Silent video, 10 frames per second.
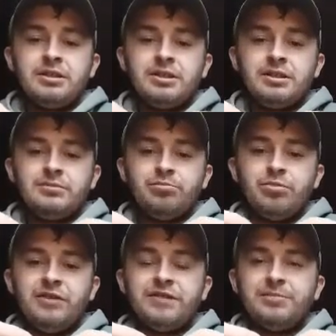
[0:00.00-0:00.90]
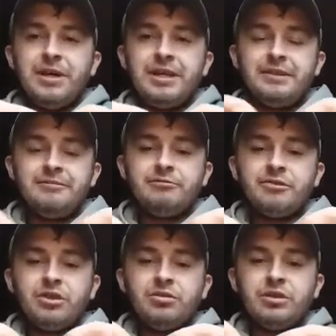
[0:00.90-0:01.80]
since brother's mate
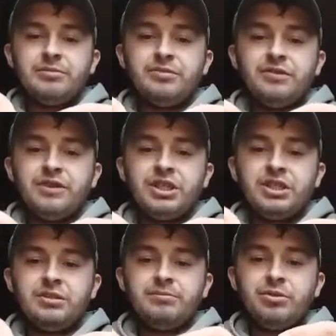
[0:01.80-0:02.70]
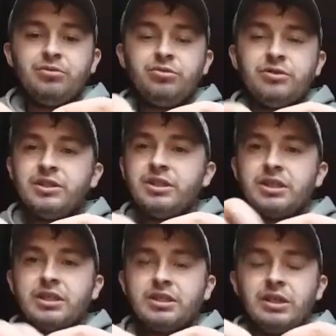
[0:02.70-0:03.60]
told him to fish simple,
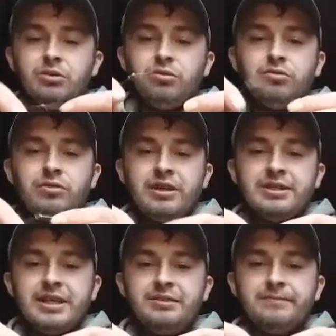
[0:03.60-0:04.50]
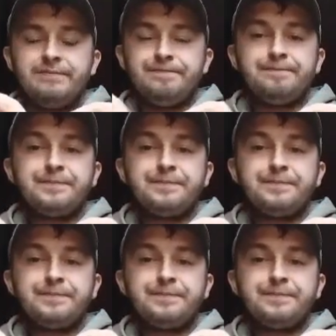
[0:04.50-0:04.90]
cut all the rest out.